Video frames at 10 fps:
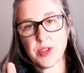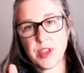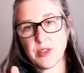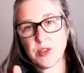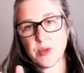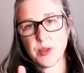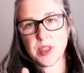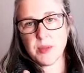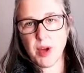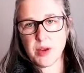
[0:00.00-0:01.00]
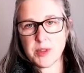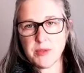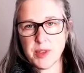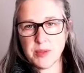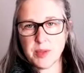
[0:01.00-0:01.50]
down towards the bottoms of
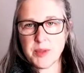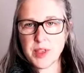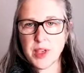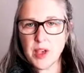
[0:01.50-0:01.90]
your ribs,